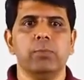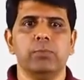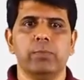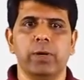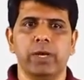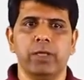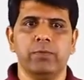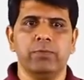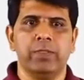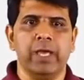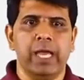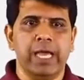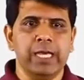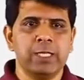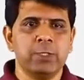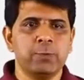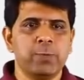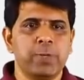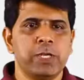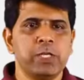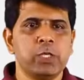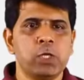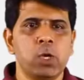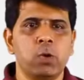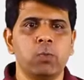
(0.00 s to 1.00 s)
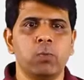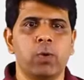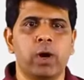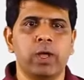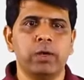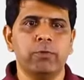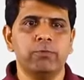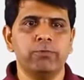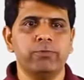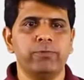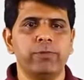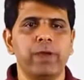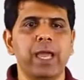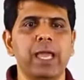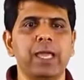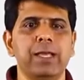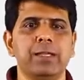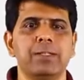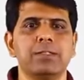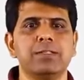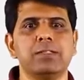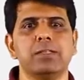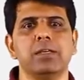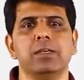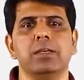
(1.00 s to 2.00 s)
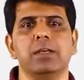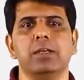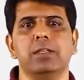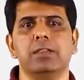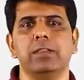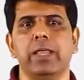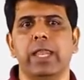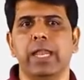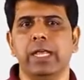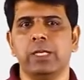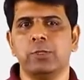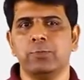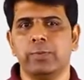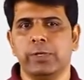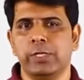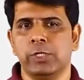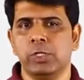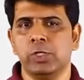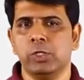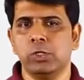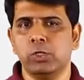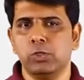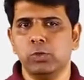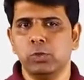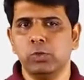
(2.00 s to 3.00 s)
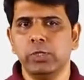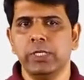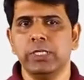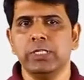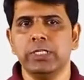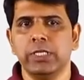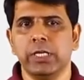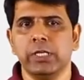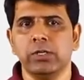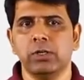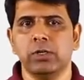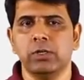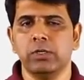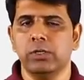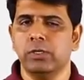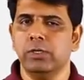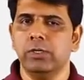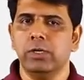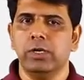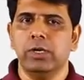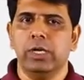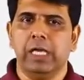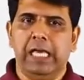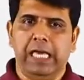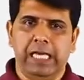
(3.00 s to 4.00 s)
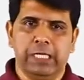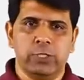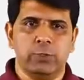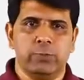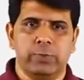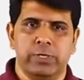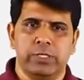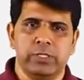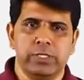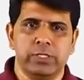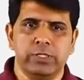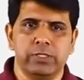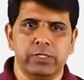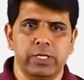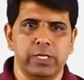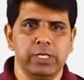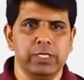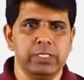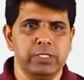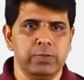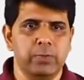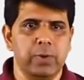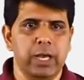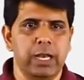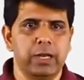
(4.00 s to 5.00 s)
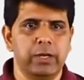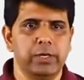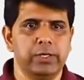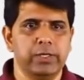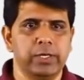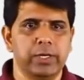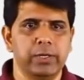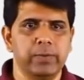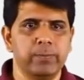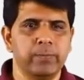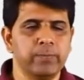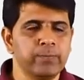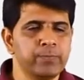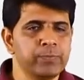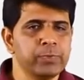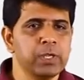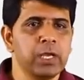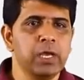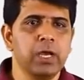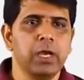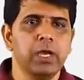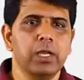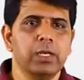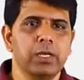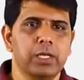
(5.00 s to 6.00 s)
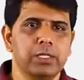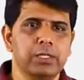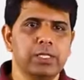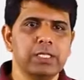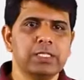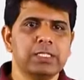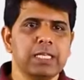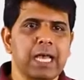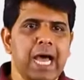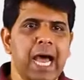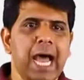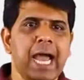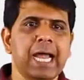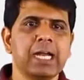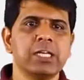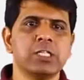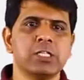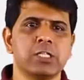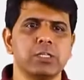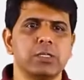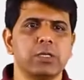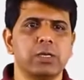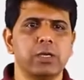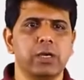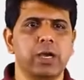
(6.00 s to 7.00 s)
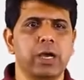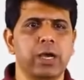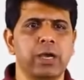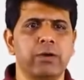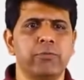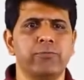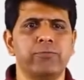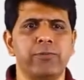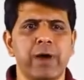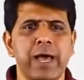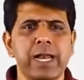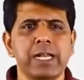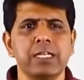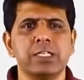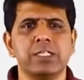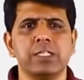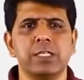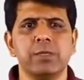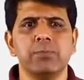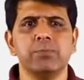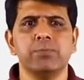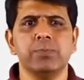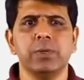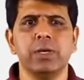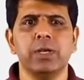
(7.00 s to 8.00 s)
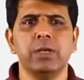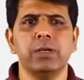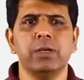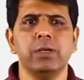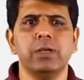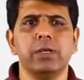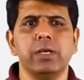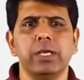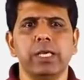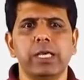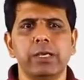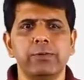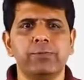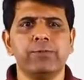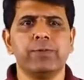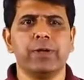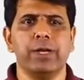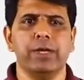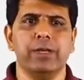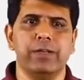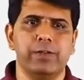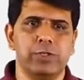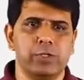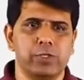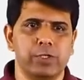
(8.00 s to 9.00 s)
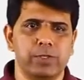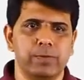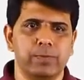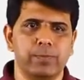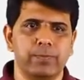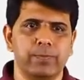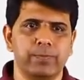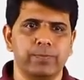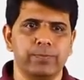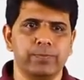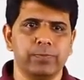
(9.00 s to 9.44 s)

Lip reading: But if the expression 1 fails, then expression 2 is ignored, expression 3 is evaluated. Now this acts a very simple if condition.